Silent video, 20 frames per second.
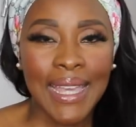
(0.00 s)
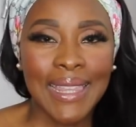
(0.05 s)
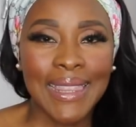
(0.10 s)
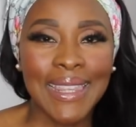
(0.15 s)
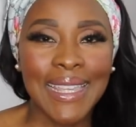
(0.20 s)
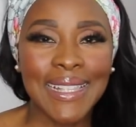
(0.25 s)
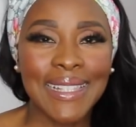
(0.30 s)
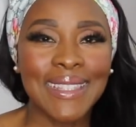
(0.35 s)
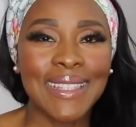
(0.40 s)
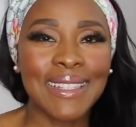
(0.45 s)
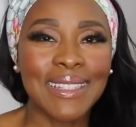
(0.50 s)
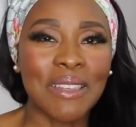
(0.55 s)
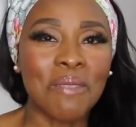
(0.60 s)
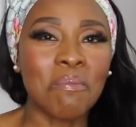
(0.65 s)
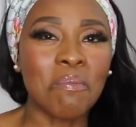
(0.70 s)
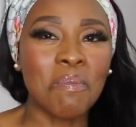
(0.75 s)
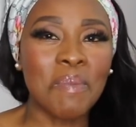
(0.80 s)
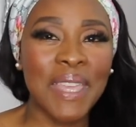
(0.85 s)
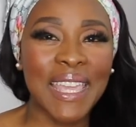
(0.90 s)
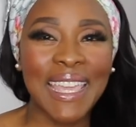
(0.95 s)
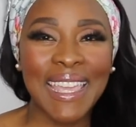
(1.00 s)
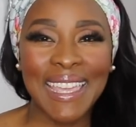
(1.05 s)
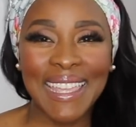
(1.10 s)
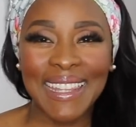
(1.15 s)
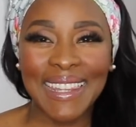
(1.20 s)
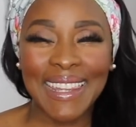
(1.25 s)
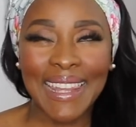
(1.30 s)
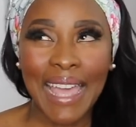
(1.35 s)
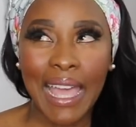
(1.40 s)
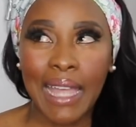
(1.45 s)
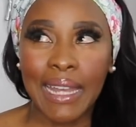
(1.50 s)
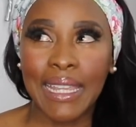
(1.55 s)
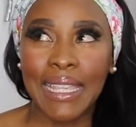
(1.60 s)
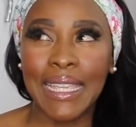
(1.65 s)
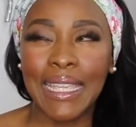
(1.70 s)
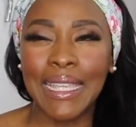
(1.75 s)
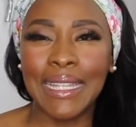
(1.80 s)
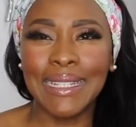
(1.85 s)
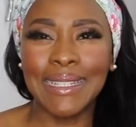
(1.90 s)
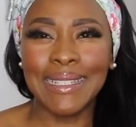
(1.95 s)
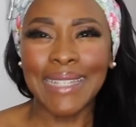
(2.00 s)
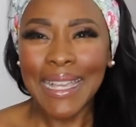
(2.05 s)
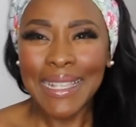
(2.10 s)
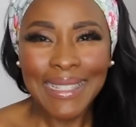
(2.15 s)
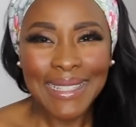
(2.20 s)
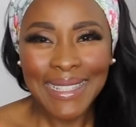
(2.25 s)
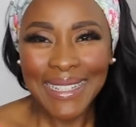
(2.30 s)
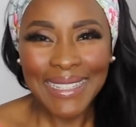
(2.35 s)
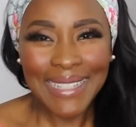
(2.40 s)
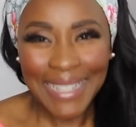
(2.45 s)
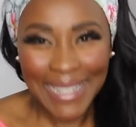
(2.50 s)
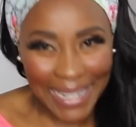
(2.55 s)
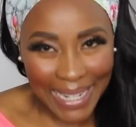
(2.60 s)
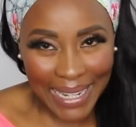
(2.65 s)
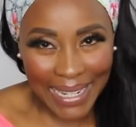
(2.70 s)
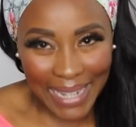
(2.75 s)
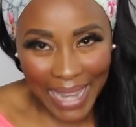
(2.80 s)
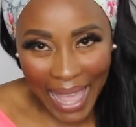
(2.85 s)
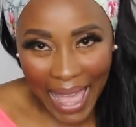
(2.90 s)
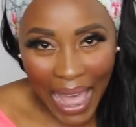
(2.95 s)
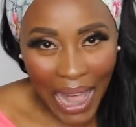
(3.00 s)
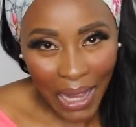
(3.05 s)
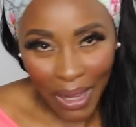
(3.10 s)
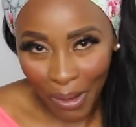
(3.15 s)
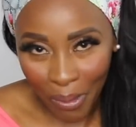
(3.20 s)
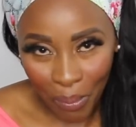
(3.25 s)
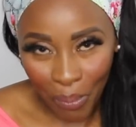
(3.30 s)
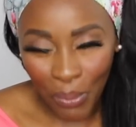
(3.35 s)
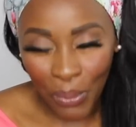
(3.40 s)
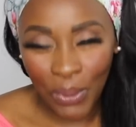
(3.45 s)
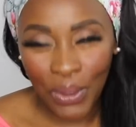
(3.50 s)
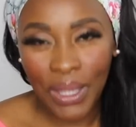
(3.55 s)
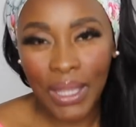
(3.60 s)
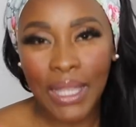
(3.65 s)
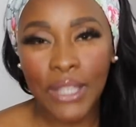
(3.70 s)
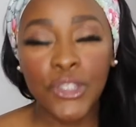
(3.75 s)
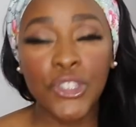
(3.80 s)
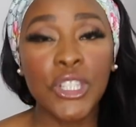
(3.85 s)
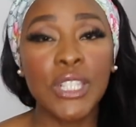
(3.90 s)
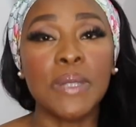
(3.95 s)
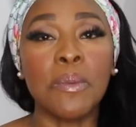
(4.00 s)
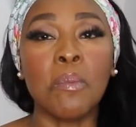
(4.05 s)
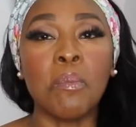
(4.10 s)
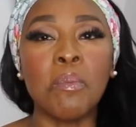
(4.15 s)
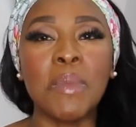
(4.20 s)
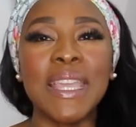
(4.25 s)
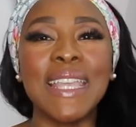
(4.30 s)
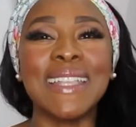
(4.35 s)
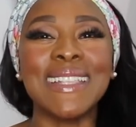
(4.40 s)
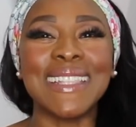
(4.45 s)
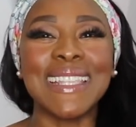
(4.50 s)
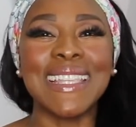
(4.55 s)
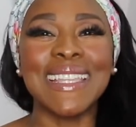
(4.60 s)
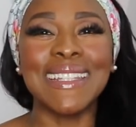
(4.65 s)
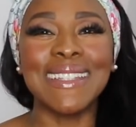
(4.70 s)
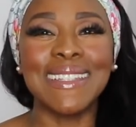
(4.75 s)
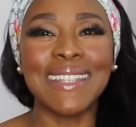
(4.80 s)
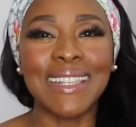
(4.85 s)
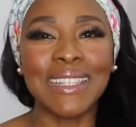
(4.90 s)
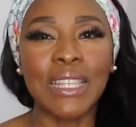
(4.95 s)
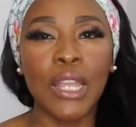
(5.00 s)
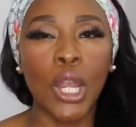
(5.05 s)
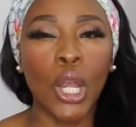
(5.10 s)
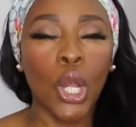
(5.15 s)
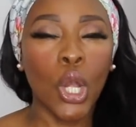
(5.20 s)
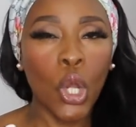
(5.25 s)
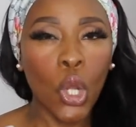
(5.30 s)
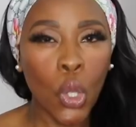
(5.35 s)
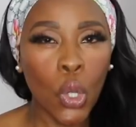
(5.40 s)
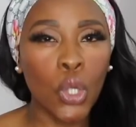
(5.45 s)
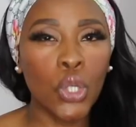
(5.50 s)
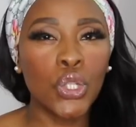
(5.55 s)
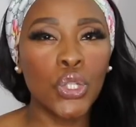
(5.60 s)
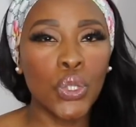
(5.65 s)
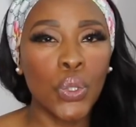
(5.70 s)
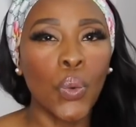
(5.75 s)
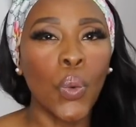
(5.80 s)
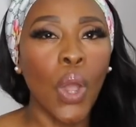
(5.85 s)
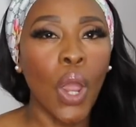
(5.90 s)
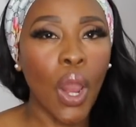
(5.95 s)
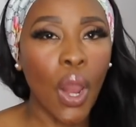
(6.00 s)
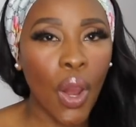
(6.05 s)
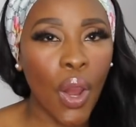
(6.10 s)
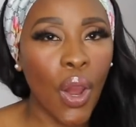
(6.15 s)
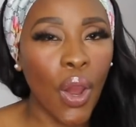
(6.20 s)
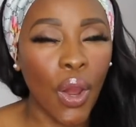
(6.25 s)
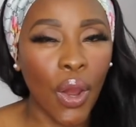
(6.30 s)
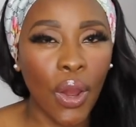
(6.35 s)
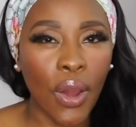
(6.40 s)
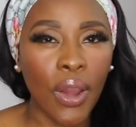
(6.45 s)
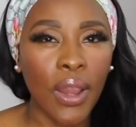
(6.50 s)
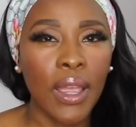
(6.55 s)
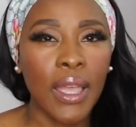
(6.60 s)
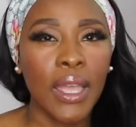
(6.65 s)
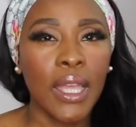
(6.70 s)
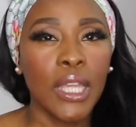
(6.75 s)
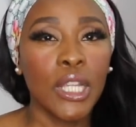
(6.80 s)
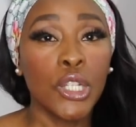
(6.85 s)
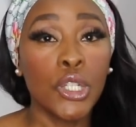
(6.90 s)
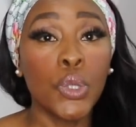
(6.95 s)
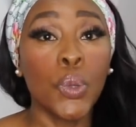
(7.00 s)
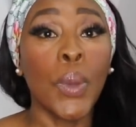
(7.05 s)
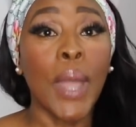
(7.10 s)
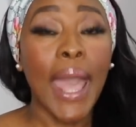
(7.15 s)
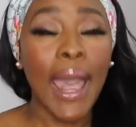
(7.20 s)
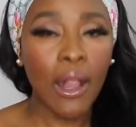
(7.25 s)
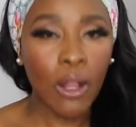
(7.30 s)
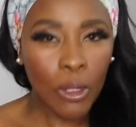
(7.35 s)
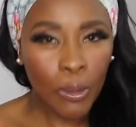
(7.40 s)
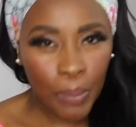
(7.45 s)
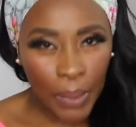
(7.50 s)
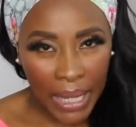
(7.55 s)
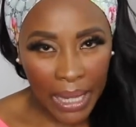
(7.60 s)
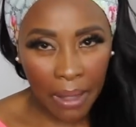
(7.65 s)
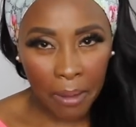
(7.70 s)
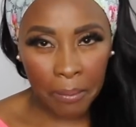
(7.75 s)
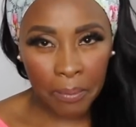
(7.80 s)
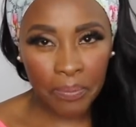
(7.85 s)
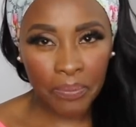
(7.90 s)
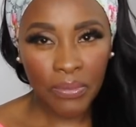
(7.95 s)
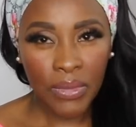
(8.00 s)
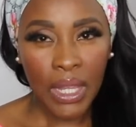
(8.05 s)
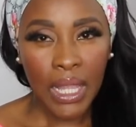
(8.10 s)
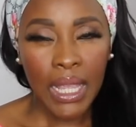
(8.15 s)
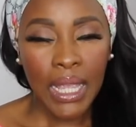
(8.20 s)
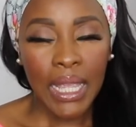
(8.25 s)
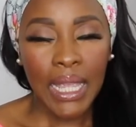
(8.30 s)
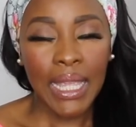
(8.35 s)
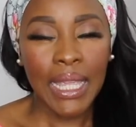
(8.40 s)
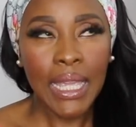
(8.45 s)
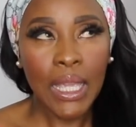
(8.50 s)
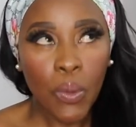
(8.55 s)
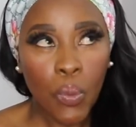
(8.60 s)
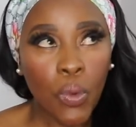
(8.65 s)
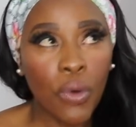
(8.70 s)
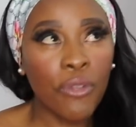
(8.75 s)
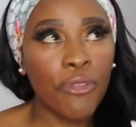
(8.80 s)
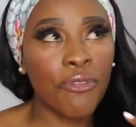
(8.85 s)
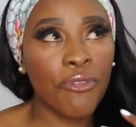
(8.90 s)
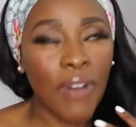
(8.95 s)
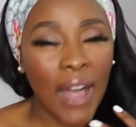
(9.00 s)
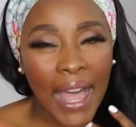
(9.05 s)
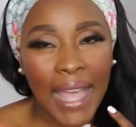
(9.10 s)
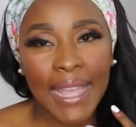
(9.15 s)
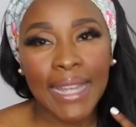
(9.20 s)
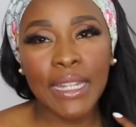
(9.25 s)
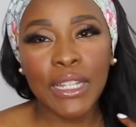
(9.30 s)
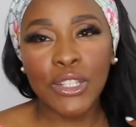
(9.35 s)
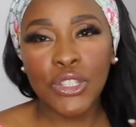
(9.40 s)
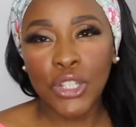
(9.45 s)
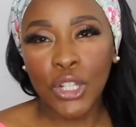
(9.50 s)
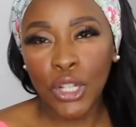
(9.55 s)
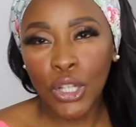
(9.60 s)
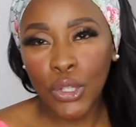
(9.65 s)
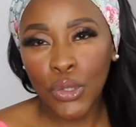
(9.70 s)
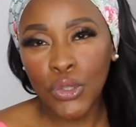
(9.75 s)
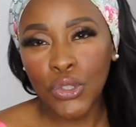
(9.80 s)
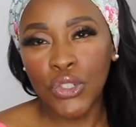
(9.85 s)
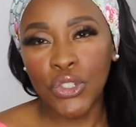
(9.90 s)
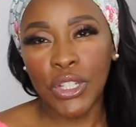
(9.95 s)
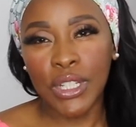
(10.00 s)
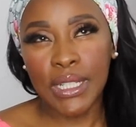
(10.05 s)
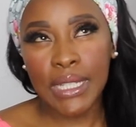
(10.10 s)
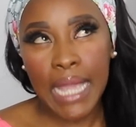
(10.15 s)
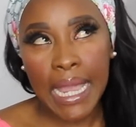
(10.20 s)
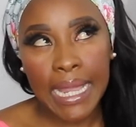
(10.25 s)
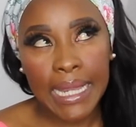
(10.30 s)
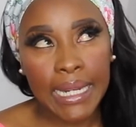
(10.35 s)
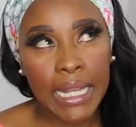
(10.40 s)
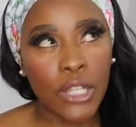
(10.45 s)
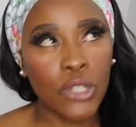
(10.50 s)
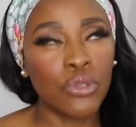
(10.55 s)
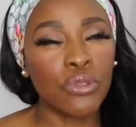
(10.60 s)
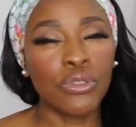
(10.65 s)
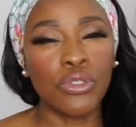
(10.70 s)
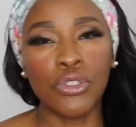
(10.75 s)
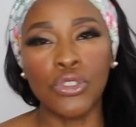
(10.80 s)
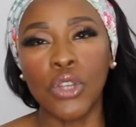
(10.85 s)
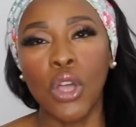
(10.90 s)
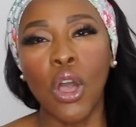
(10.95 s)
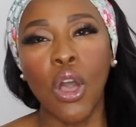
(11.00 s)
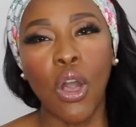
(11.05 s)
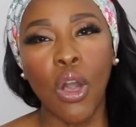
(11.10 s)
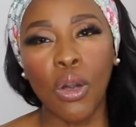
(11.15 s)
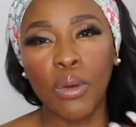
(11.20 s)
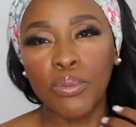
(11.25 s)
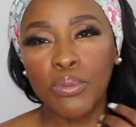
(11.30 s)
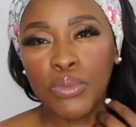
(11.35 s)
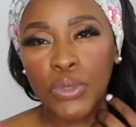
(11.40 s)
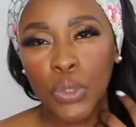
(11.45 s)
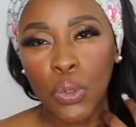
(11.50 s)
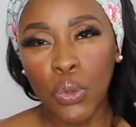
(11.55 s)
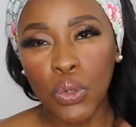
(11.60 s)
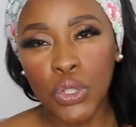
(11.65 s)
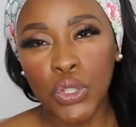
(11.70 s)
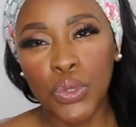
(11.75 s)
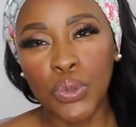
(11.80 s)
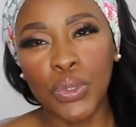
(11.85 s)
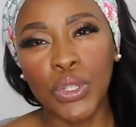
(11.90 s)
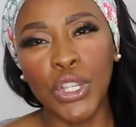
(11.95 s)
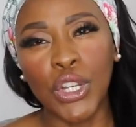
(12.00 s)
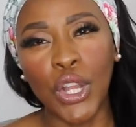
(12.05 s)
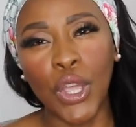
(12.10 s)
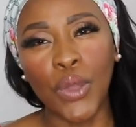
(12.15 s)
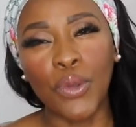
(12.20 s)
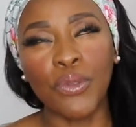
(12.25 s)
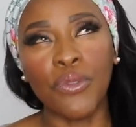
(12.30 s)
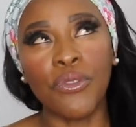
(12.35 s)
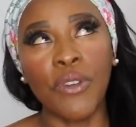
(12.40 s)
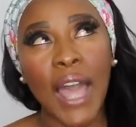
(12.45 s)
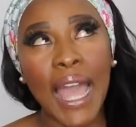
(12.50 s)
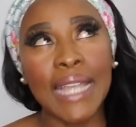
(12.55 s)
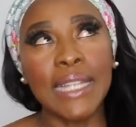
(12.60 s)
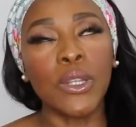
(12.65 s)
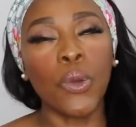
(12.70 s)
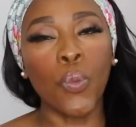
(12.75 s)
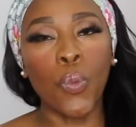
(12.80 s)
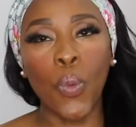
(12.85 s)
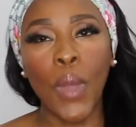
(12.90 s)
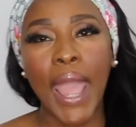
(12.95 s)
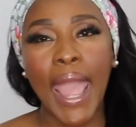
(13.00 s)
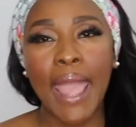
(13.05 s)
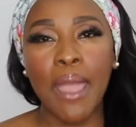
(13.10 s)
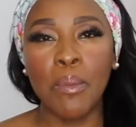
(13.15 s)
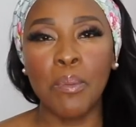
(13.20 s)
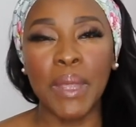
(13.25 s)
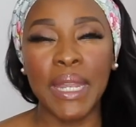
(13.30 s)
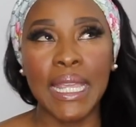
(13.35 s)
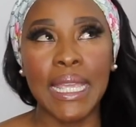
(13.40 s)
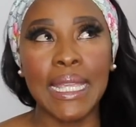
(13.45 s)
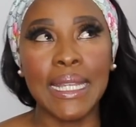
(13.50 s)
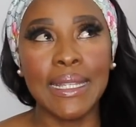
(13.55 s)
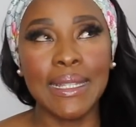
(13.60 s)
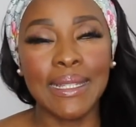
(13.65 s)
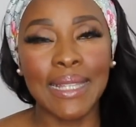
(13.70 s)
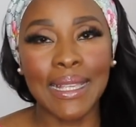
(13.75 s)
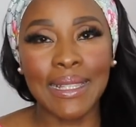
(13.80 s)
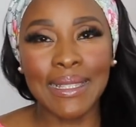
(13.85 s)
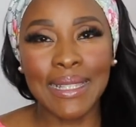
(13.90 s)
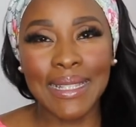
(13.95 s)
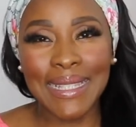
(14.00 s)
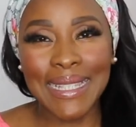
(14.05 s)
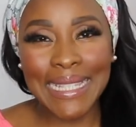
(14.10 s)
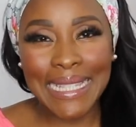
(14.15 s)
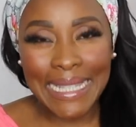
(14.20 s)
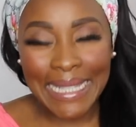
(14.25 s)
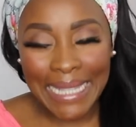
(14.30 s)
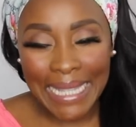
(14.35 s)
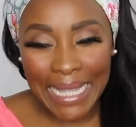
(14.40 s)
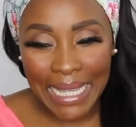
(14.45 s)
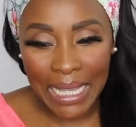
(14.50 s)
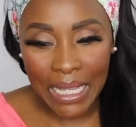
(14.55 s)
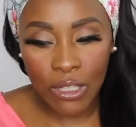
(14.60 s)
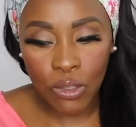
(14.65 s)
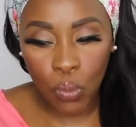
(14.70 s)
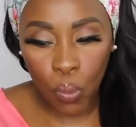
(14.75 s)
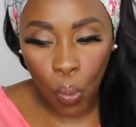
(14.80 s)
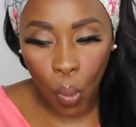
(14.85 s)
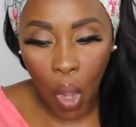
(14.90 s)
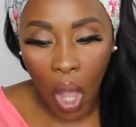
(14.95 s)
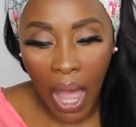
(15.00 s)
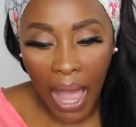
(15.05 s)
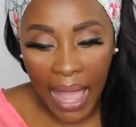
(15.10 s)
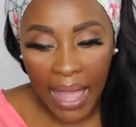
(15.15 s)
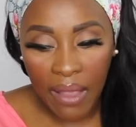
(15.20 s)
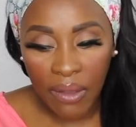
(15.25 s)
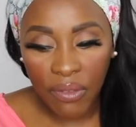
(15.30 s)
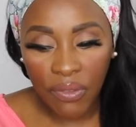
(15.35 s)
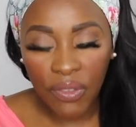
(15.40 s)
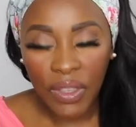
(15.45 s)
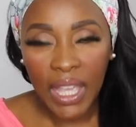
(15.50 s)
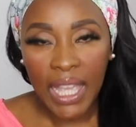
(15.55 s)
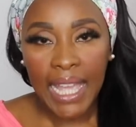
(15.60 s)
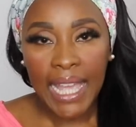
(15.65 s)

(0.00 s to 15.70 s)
This doesn't mean that he doesn't need help. It just means he doesn't look to her to help him. He will find a solution, take an extra job, talk to, you know, find a way, but he doesn't see his wife